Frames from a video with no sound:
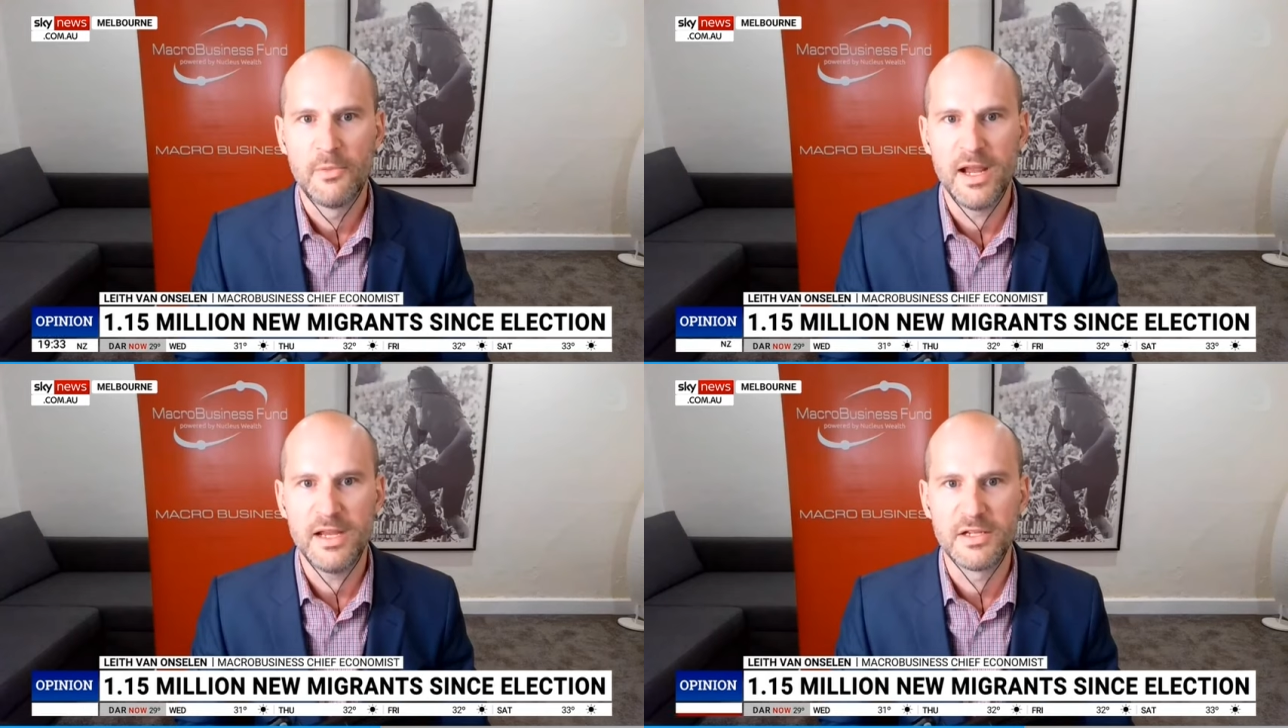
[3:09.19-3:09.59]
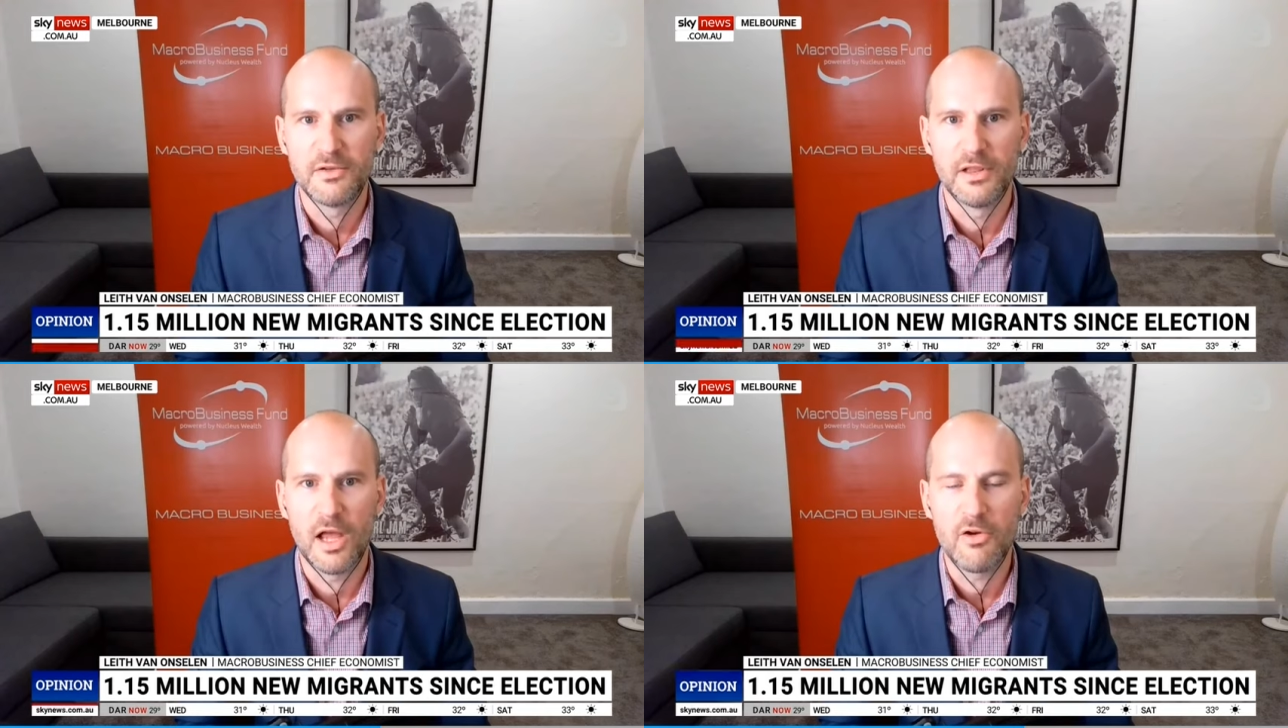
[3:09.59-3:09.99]
We need to
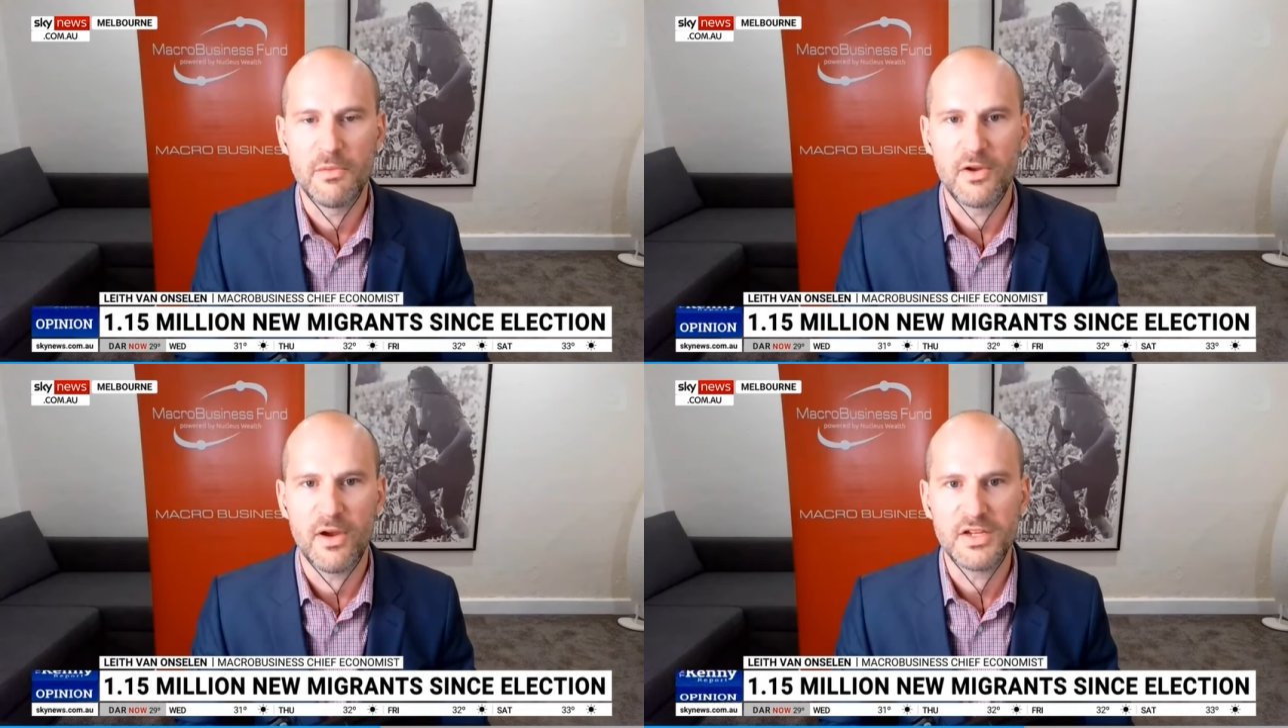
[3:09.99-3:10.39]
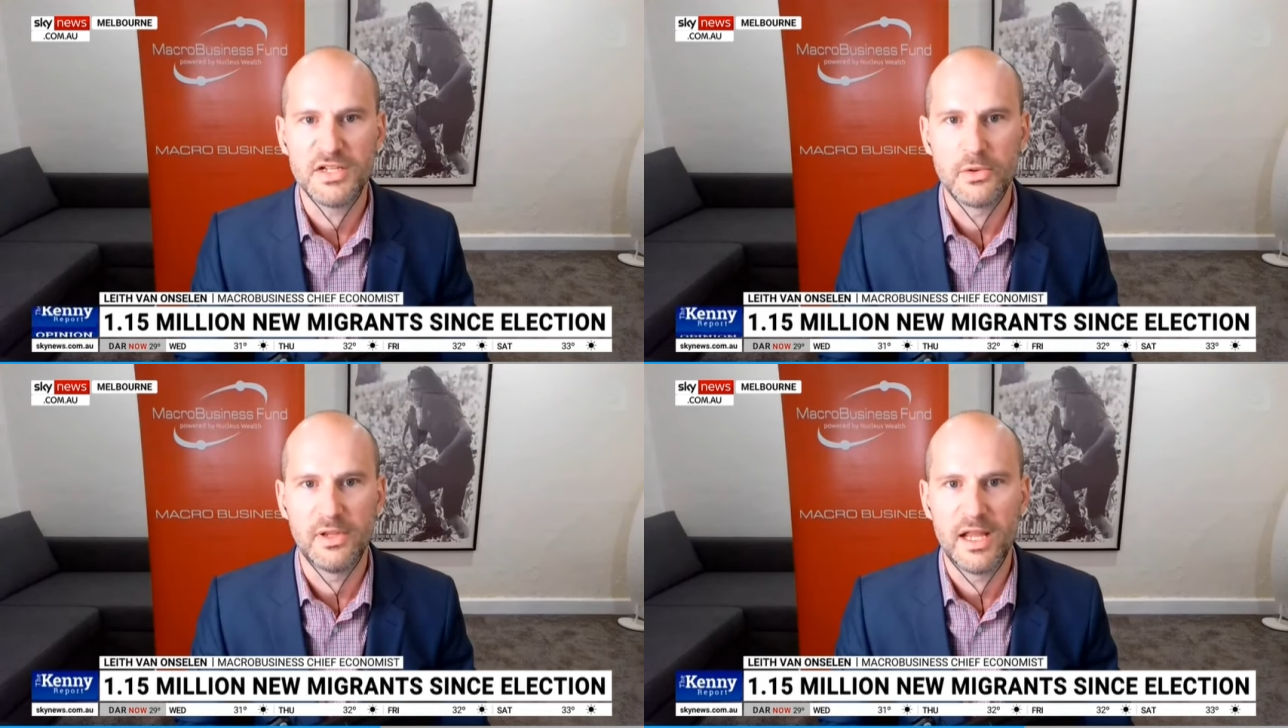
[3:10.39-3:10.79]
lower
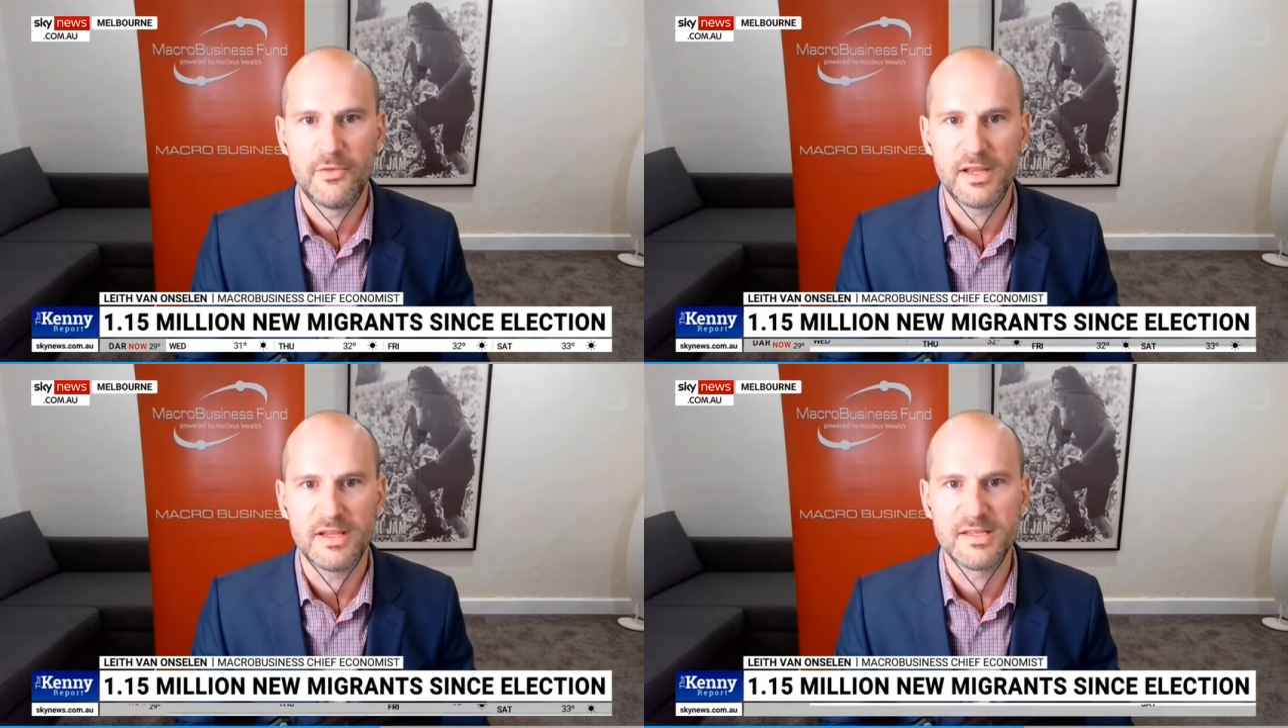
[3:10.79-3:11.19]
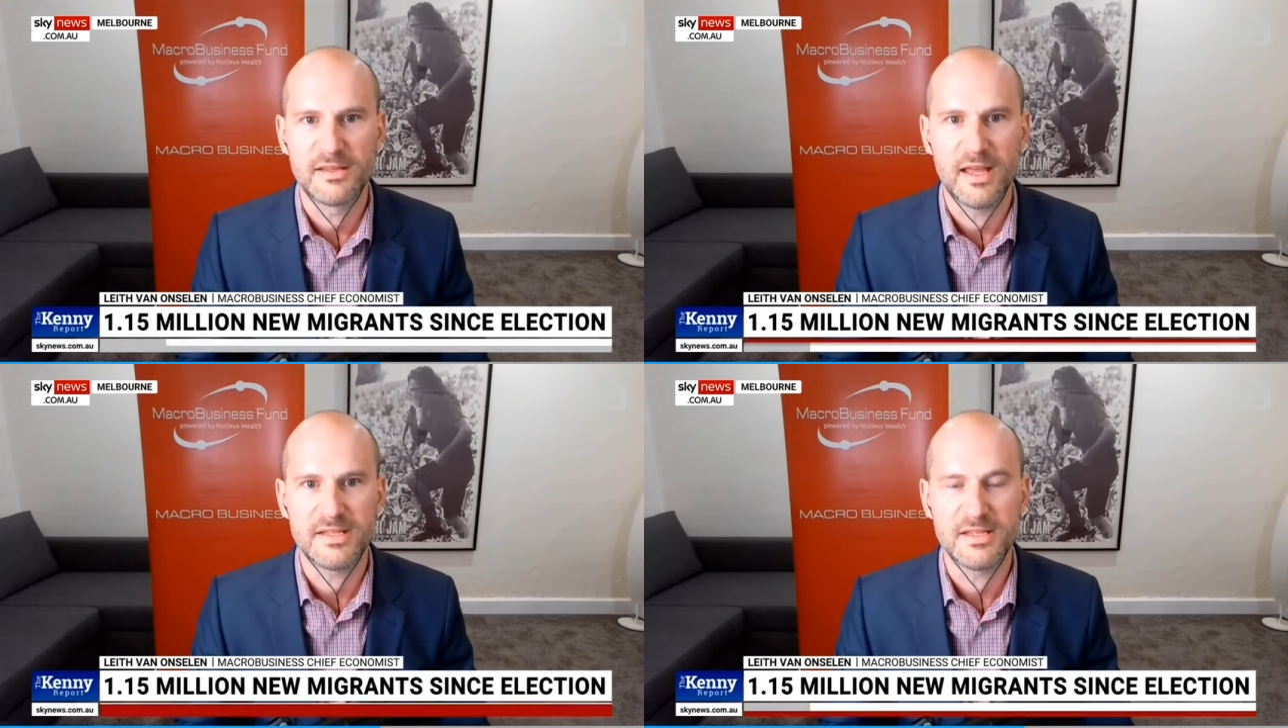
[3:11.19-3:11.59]
immigration to a level
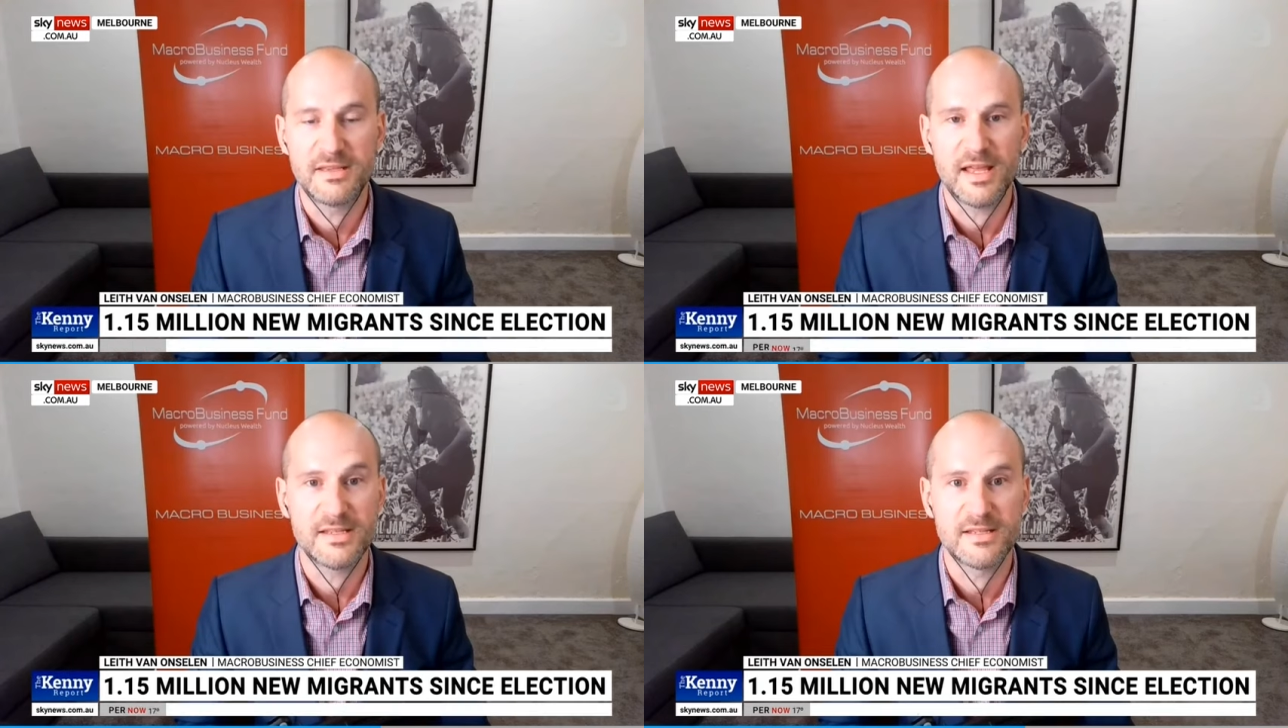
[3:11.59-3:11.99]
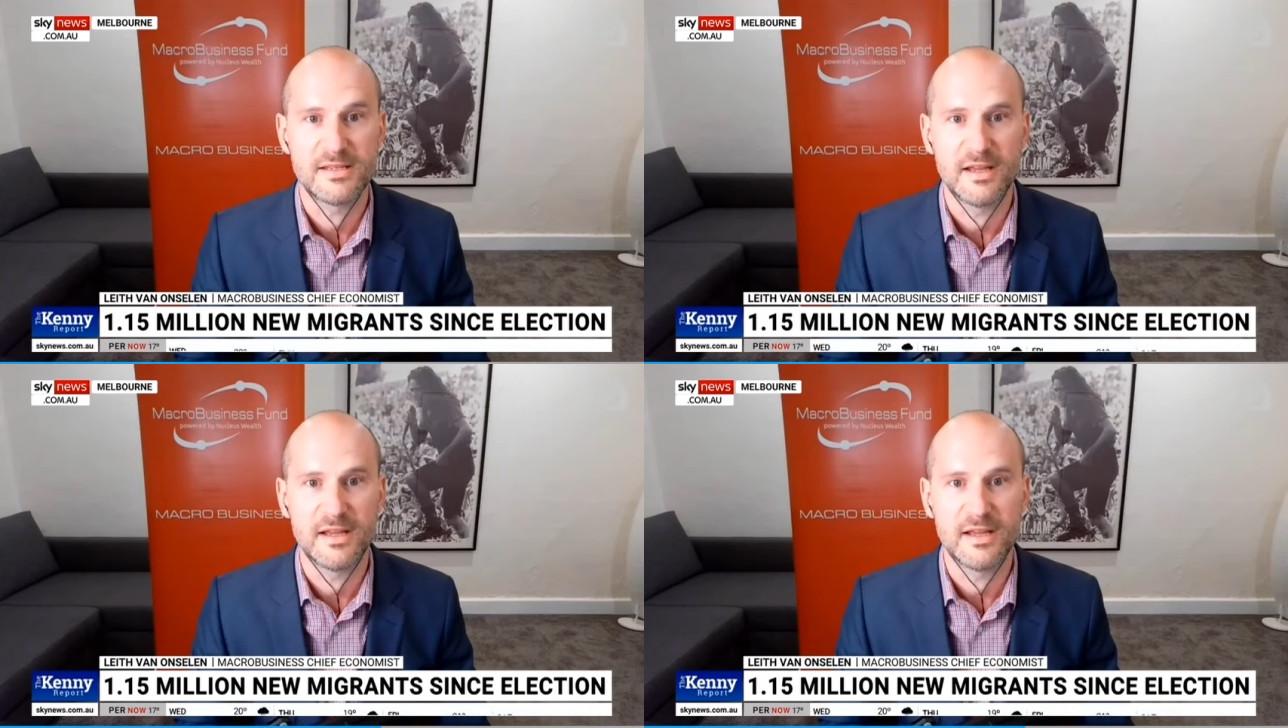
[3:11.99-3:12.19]
that's